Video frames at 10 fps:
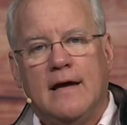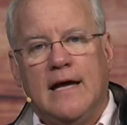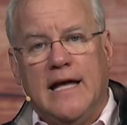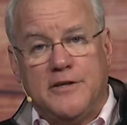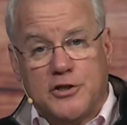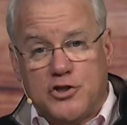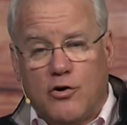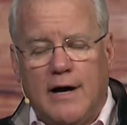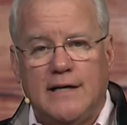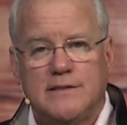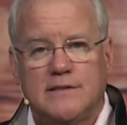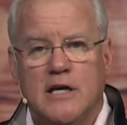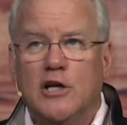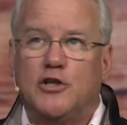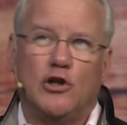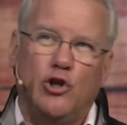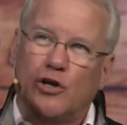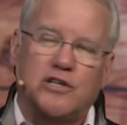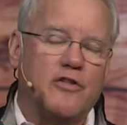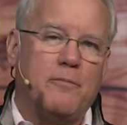And to trust, to
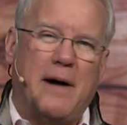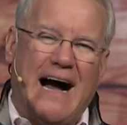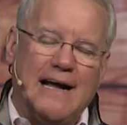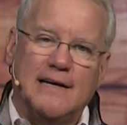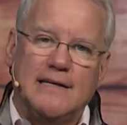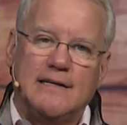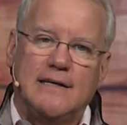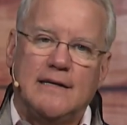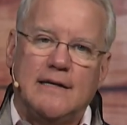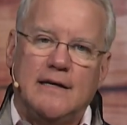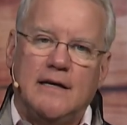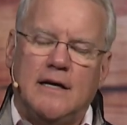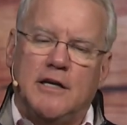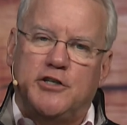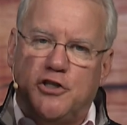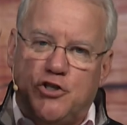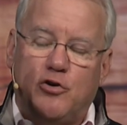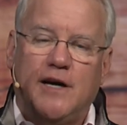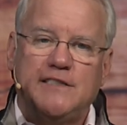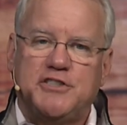look to the pilot, to
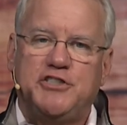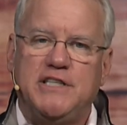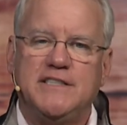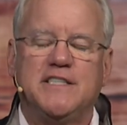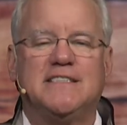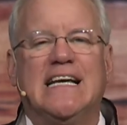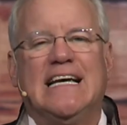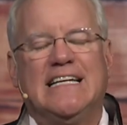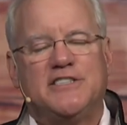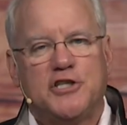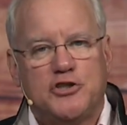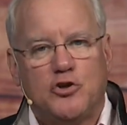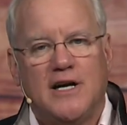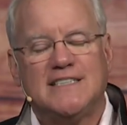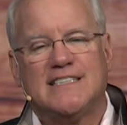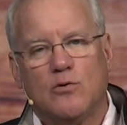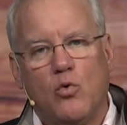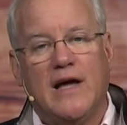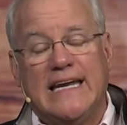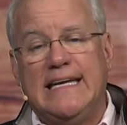trust Jesus is to trust that
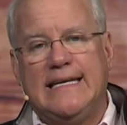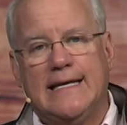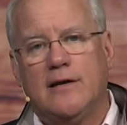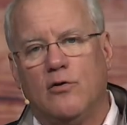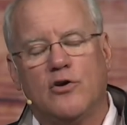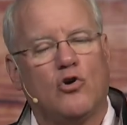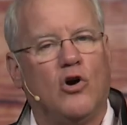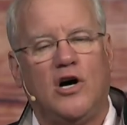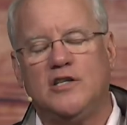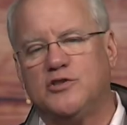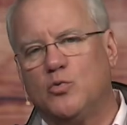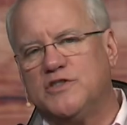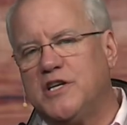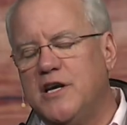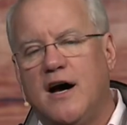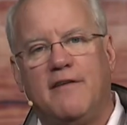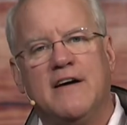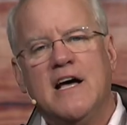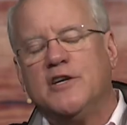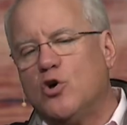what he did on the cross was
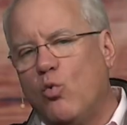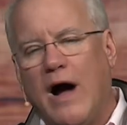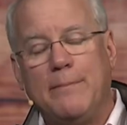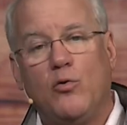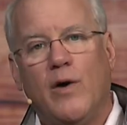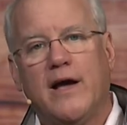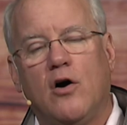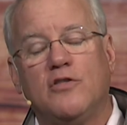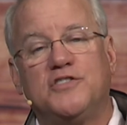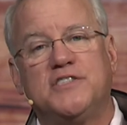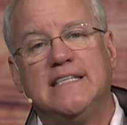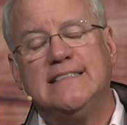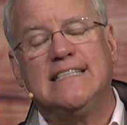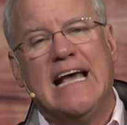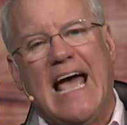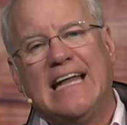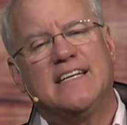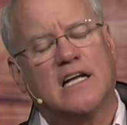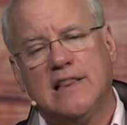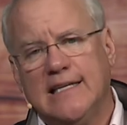enough to wipe away all the sins and
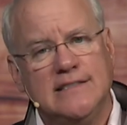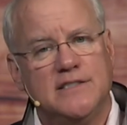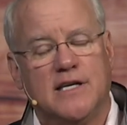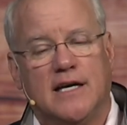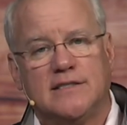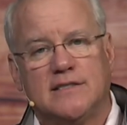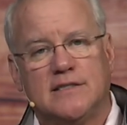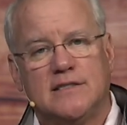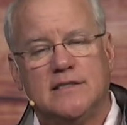to cleanse us.